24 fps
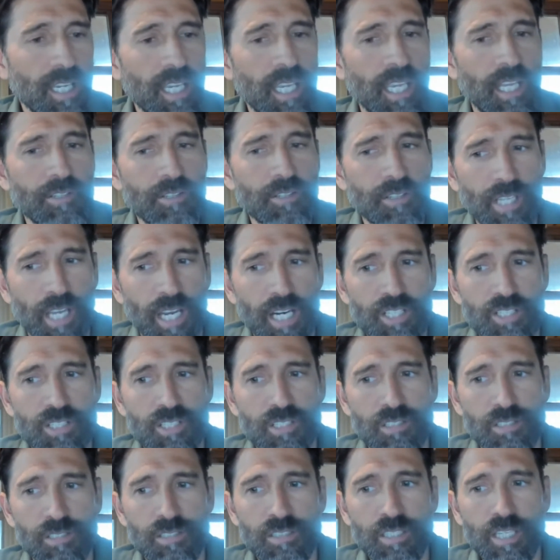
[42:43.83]

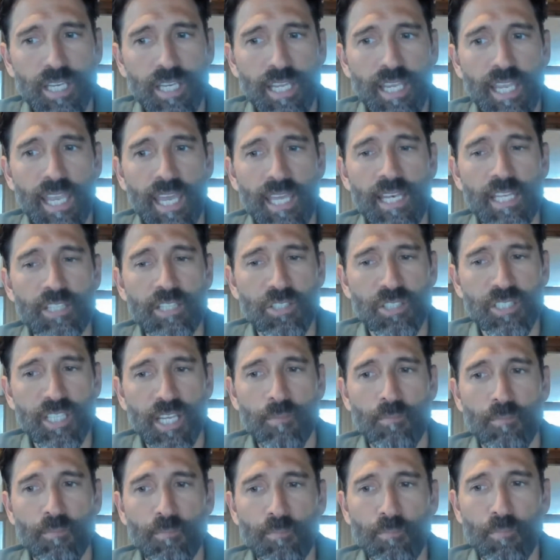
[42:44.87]
introductions, and, as you
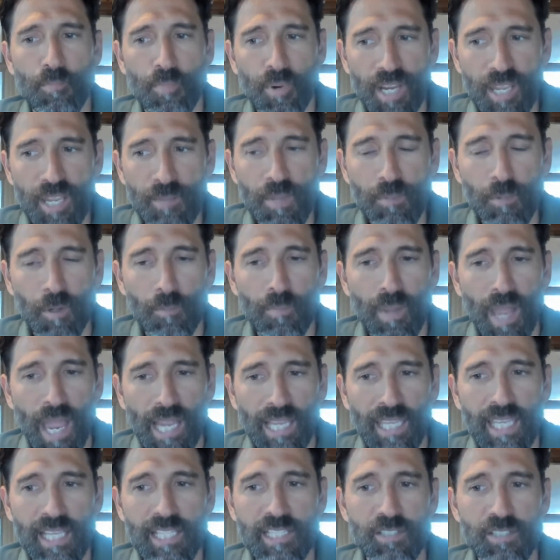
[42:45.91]
said, bring people
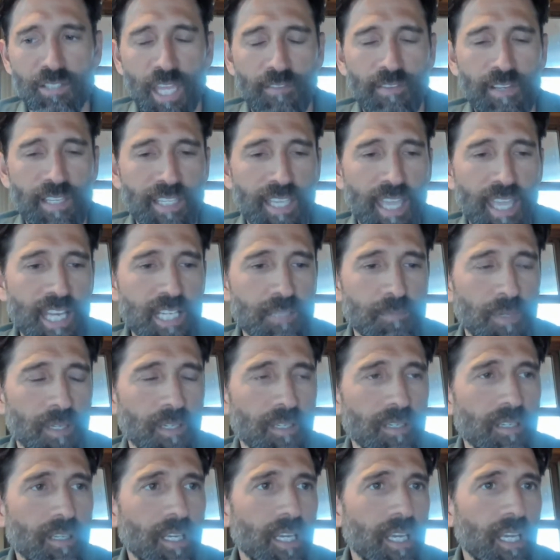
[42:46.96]
back in so they have engagement.